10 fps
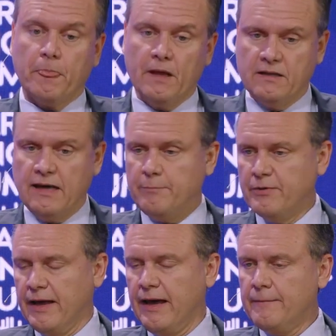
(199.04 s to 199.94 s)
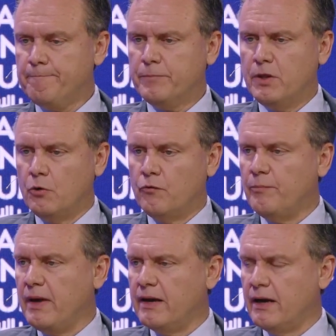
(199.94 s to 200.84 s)
On top of that, you know, we've
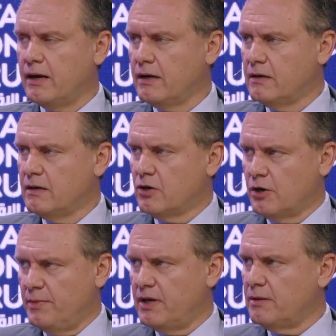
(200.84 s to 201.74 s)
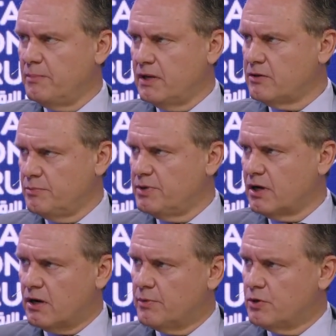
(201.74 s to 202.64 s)
made a commitment to be
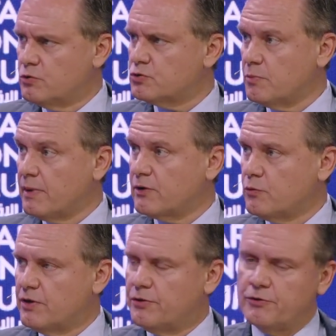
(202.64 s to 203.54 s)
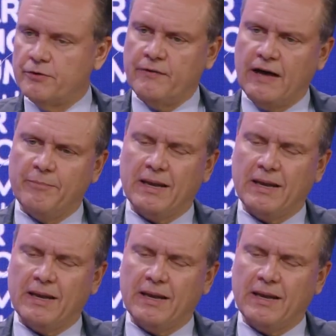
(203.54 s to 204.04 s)
carbon neutral by 2035.